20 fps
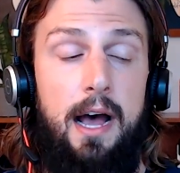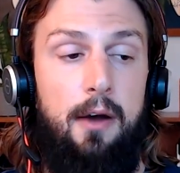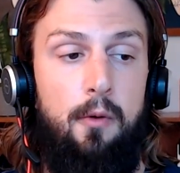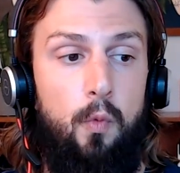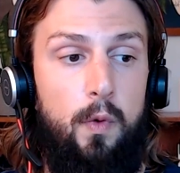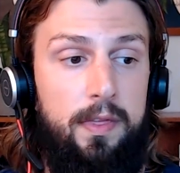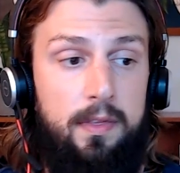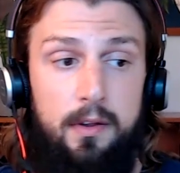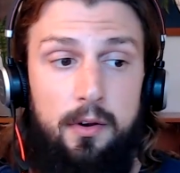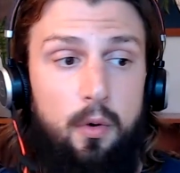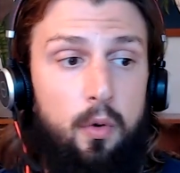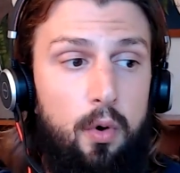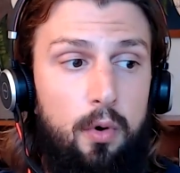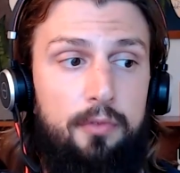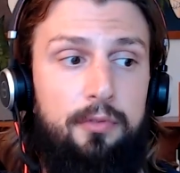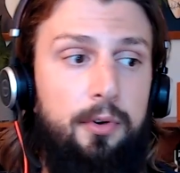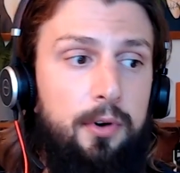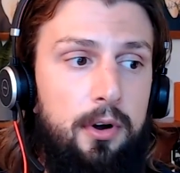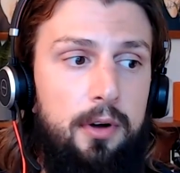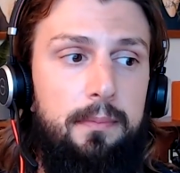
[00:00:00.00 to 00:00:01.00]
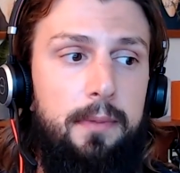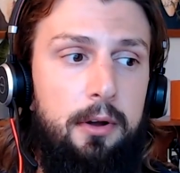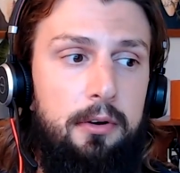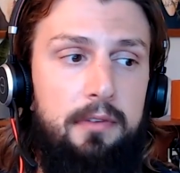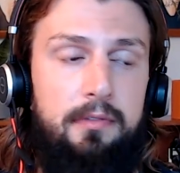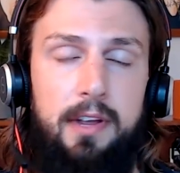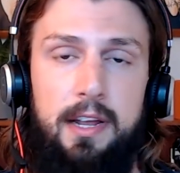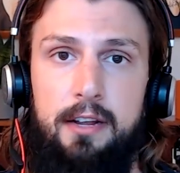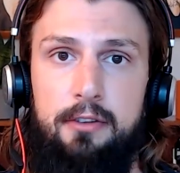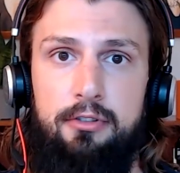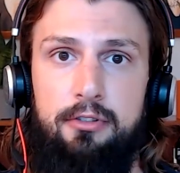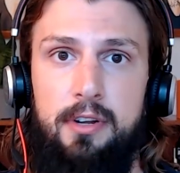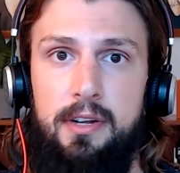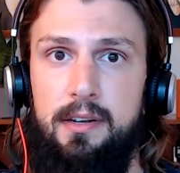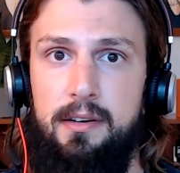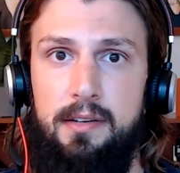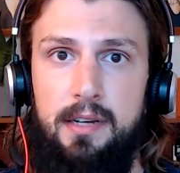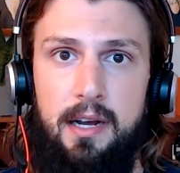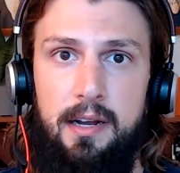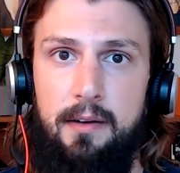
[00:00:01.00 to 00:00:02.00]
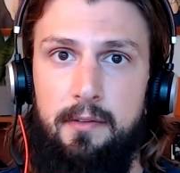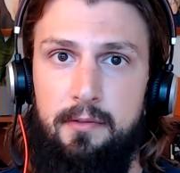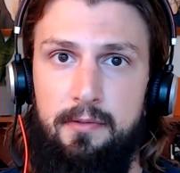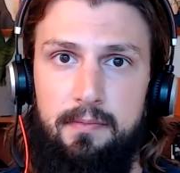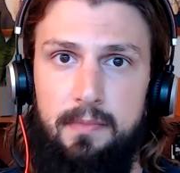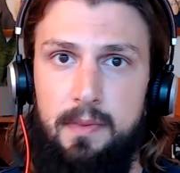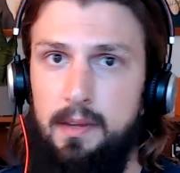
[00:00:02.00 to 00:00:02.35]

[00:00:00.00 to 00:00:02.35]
with an overall motivation, kind of